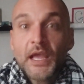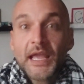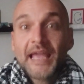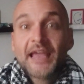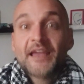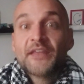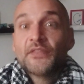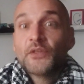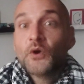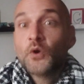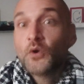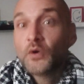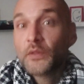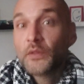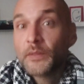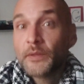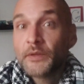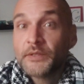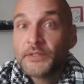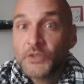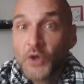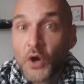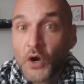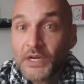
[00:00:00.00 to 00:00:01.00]
And on
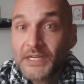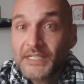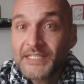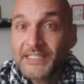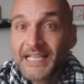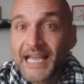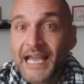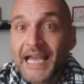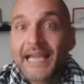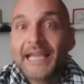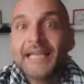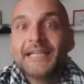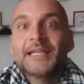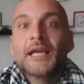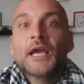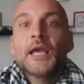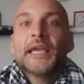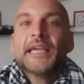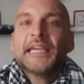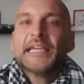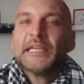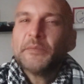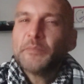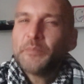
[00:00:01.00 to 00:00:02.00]
the dark side,
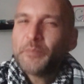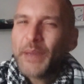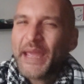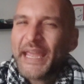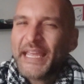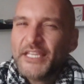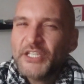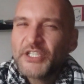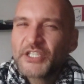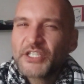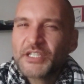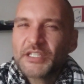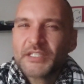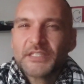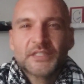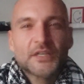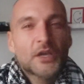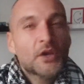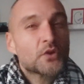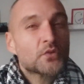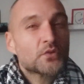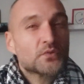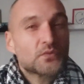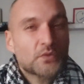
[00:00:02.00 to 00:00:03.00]
impatient,
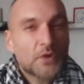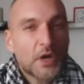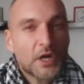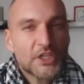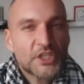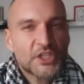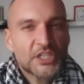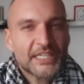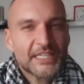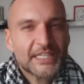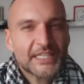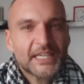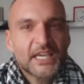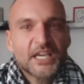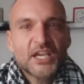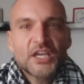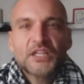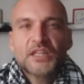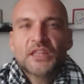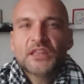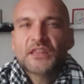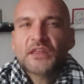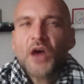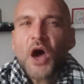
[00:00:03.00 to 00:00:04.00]
rushing,
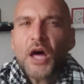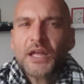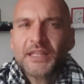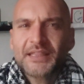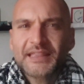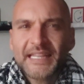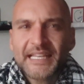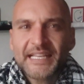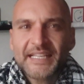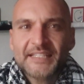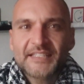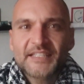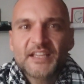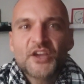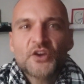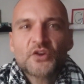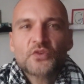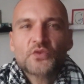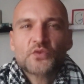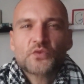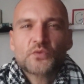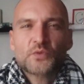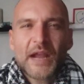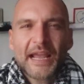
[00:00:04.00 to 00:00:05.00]
thoughtless,
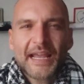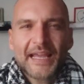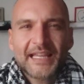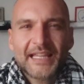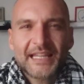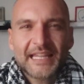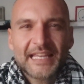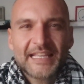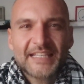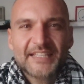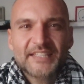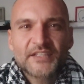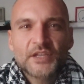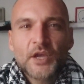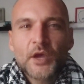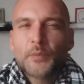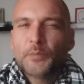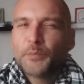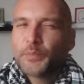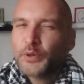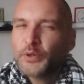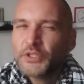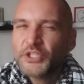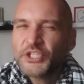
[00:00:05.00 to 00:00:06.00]
reckless,
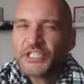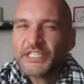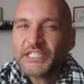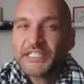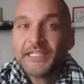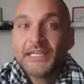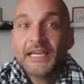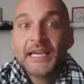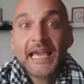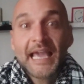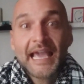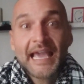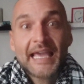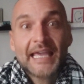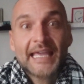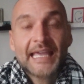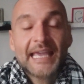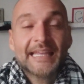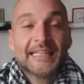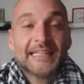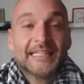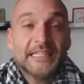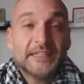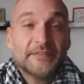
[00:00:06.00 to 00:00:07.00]
pushy,
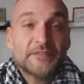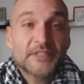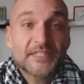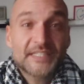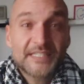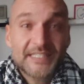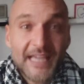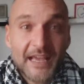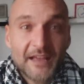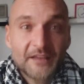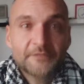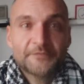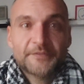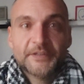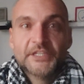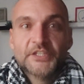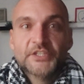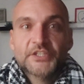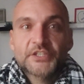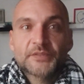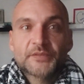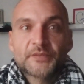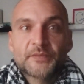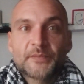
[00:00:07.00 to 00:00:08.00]
and even
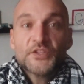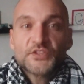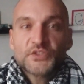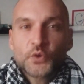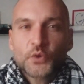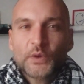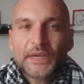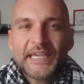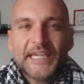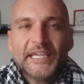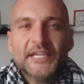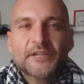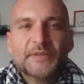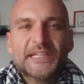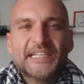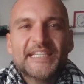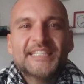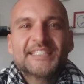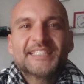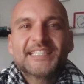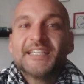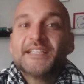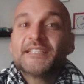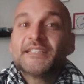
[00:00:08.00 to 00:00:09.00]
selfish. So
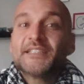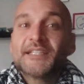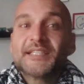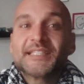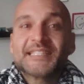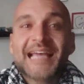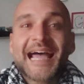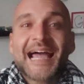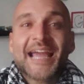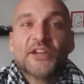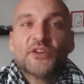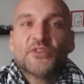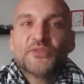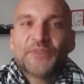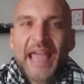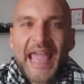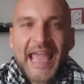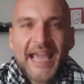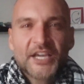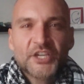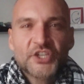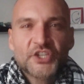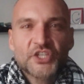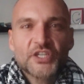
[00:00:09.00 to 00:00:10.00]
Aries is the sign of
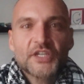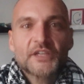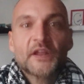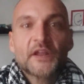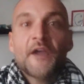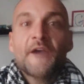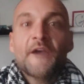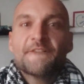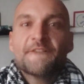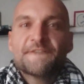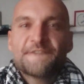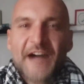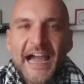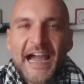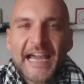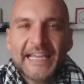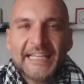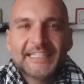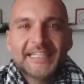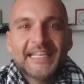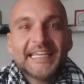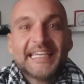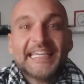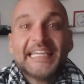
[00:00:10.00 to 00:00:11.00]
action,
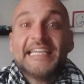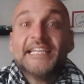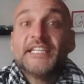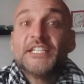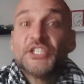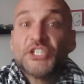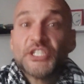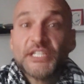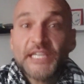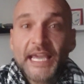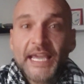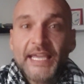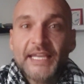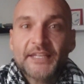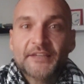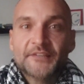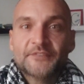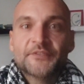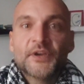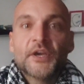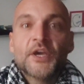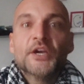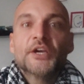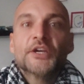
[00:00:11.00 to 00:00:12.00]
fight,
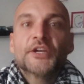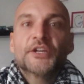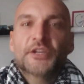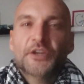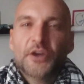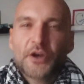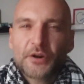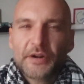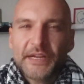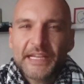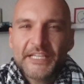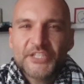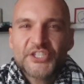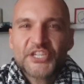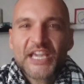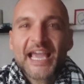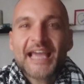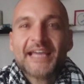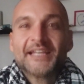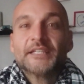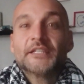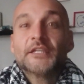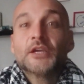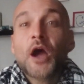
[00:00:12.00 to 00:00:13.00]
initiative, courage,
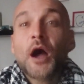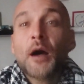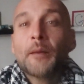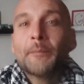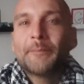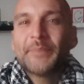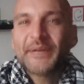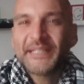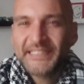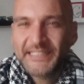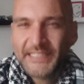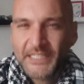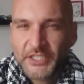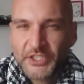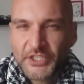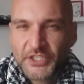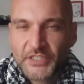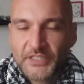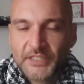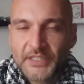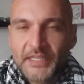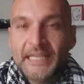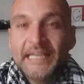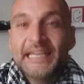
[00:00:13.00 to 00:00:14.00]
and
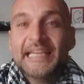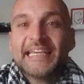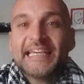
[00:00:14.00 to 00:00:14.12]
competition.